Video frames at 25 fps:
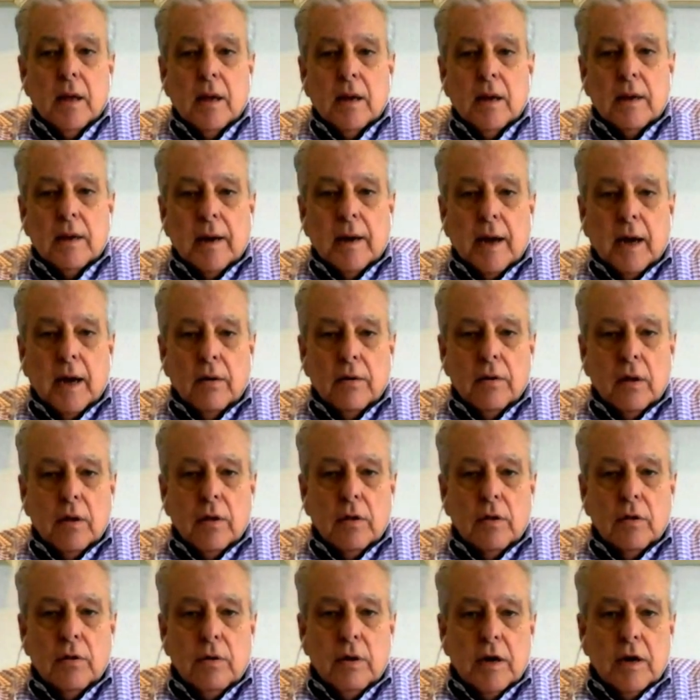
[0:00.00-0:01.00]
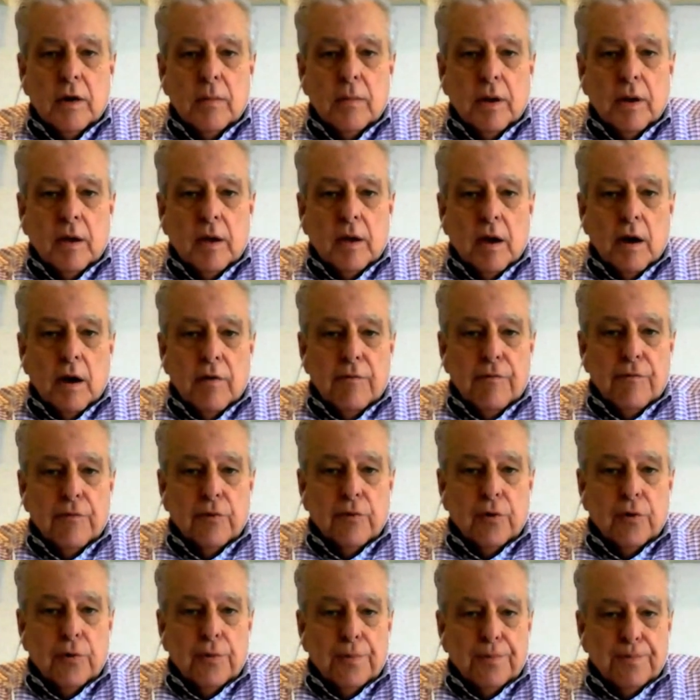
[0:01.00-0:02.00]
Now, you need to be
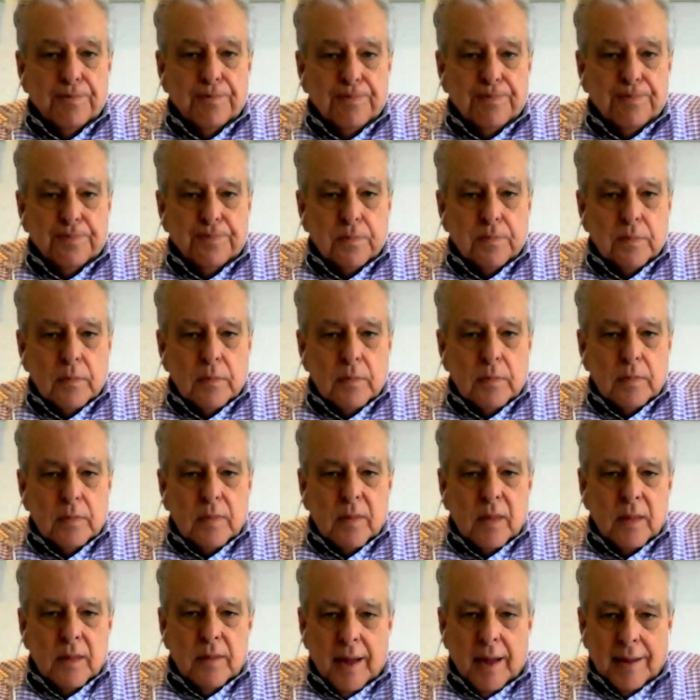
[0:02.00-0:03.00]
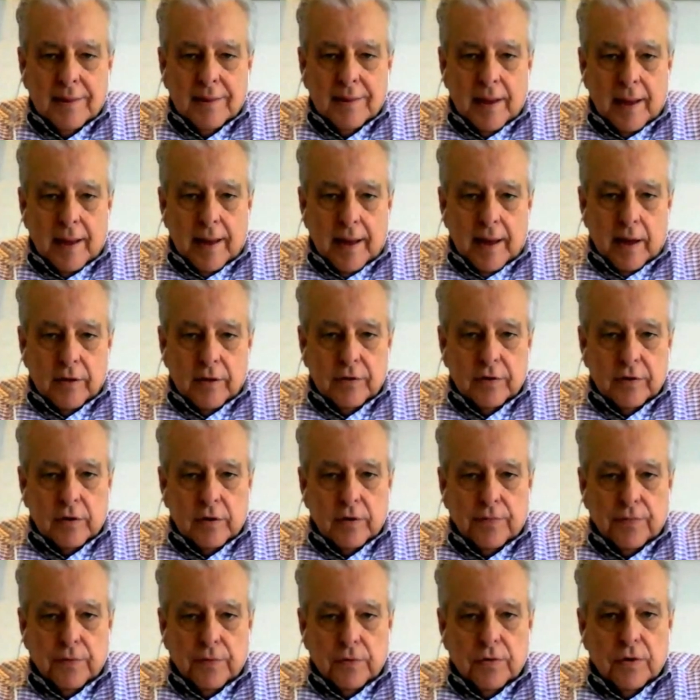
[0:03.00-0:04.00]
careful not to ask
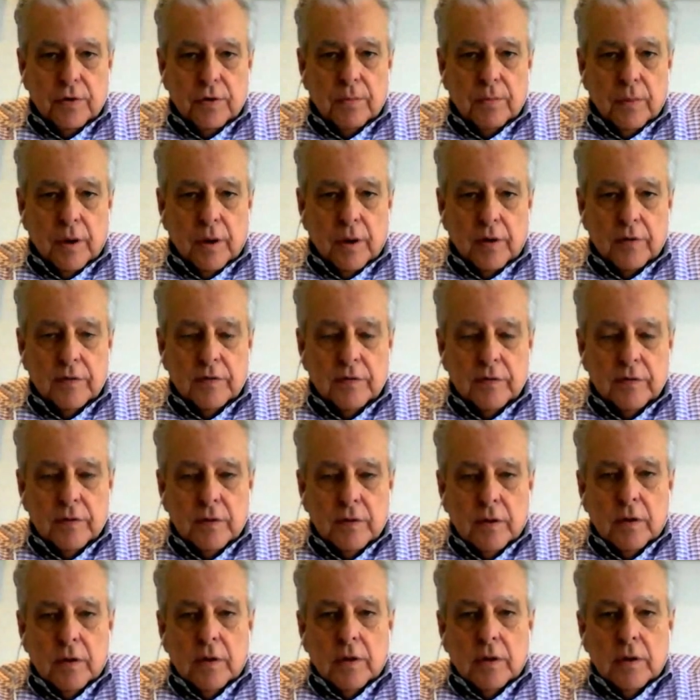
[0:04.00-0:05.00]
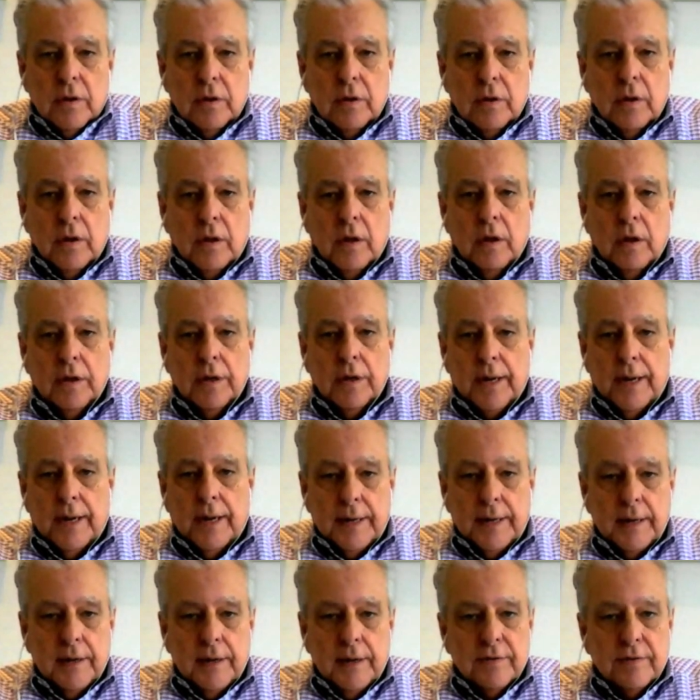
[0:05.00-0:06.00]
for too much. A good
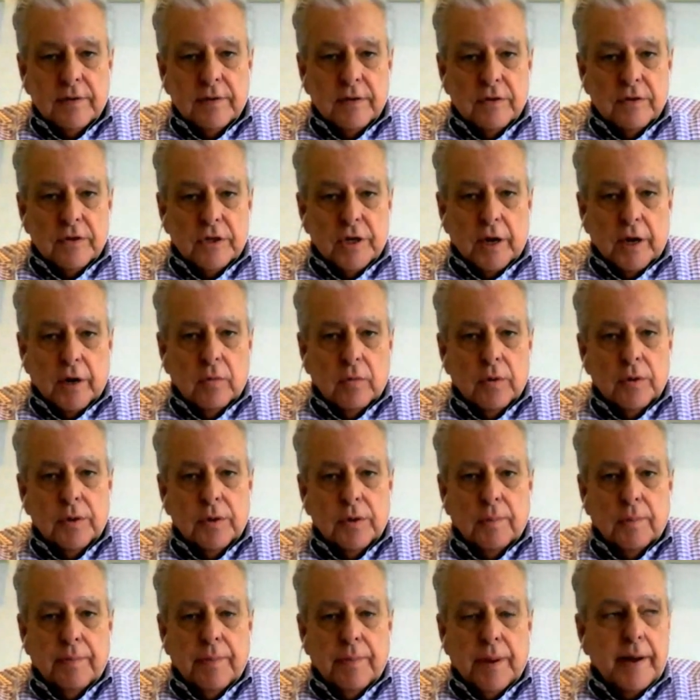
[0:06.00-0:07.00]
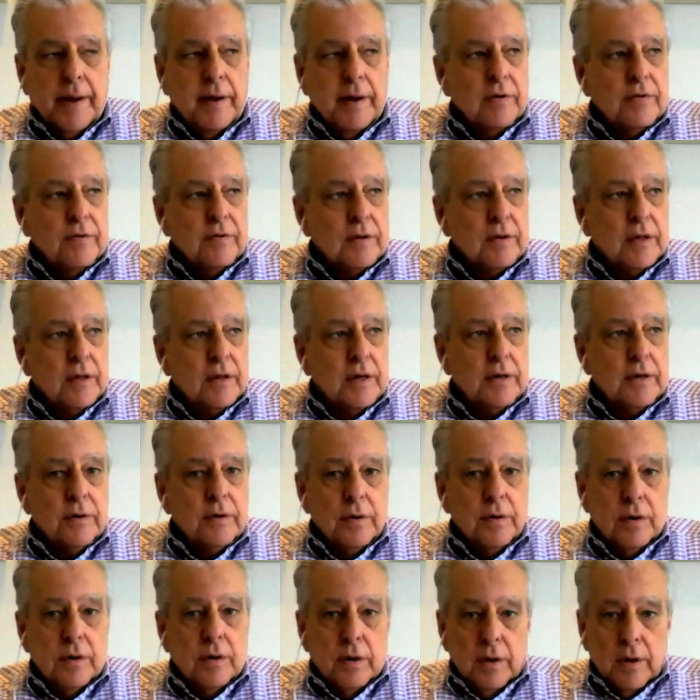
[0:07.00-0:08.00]
idea is to check with the buyer's
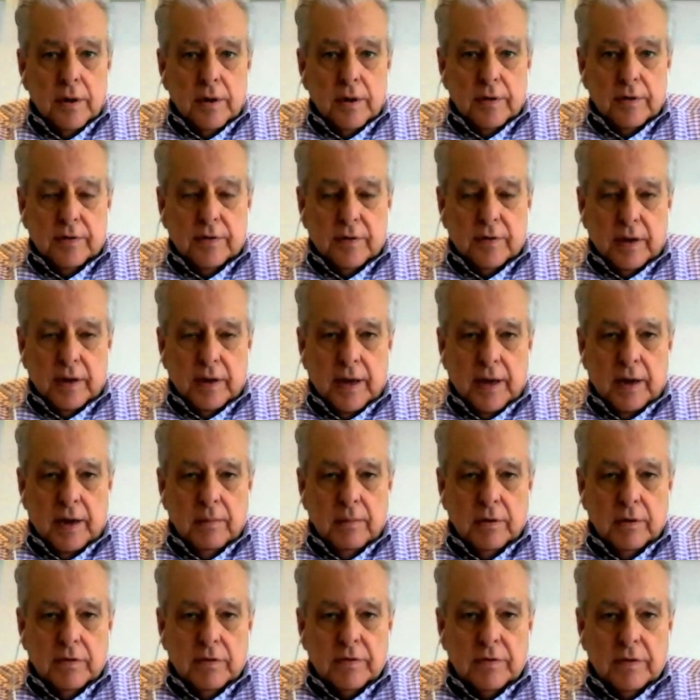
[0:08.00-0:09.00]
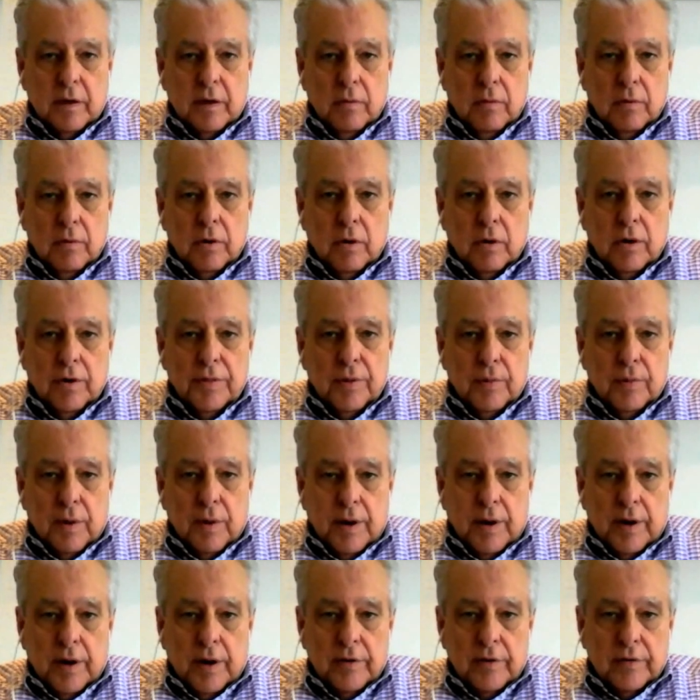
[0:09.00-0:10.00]
lender, see how much they would
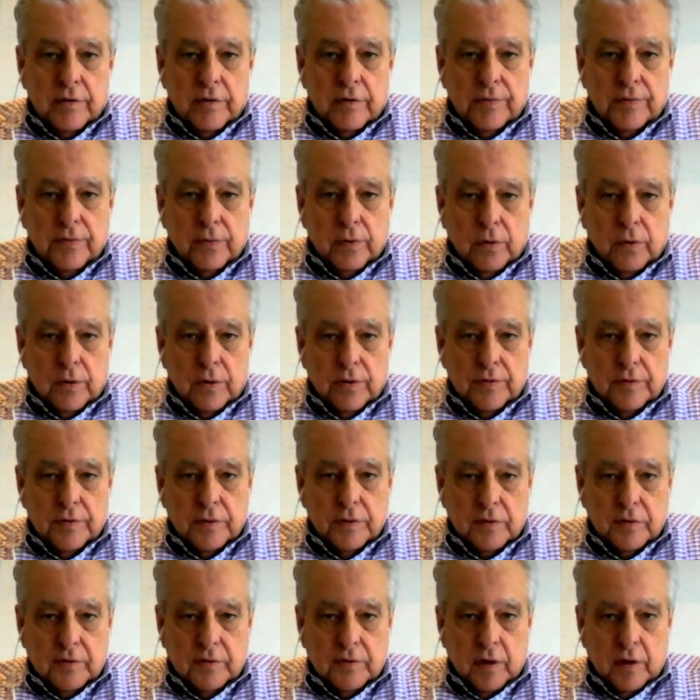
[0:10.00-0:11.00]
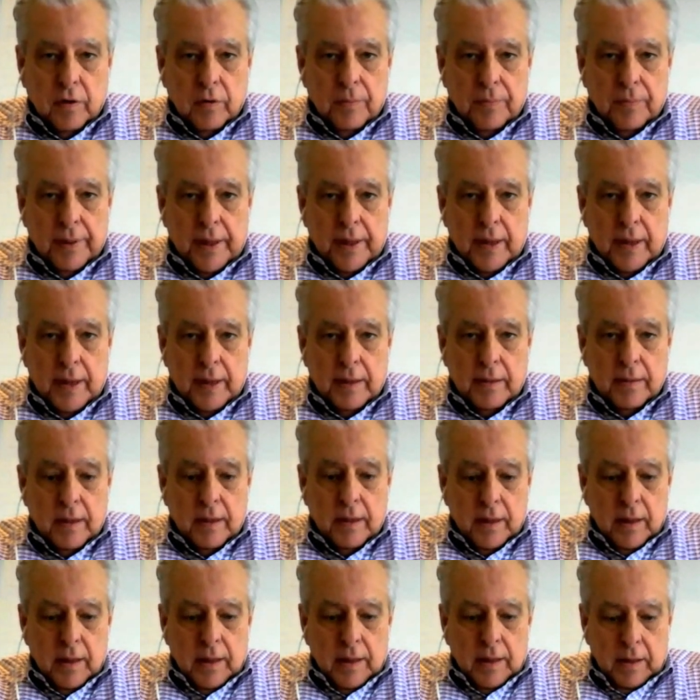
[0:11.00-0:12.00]
authorize as far as the seller paying
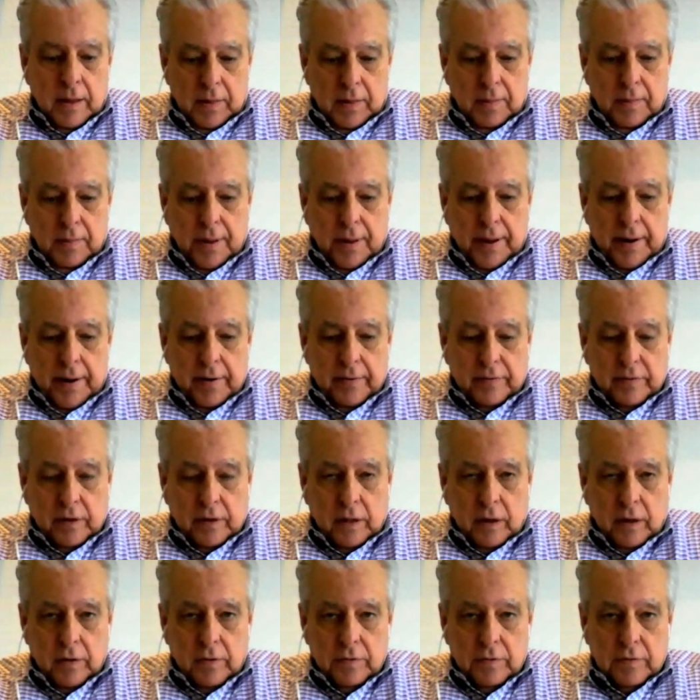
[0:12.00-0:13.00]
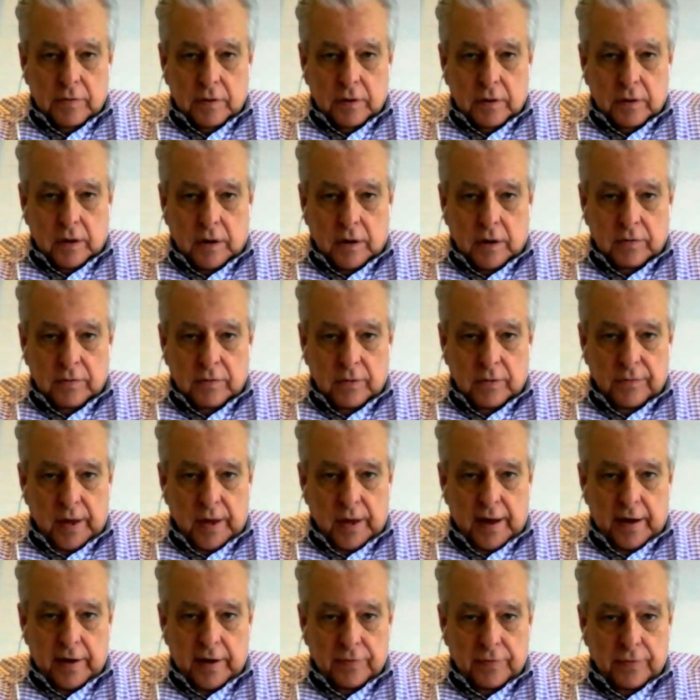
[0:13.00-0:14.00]
the buyer's closing costs. If you
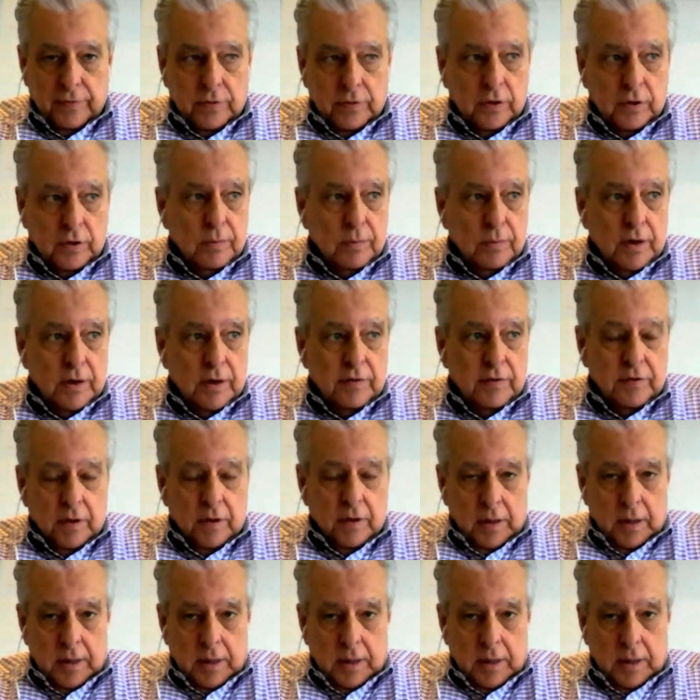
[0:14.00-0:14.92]
ask for too much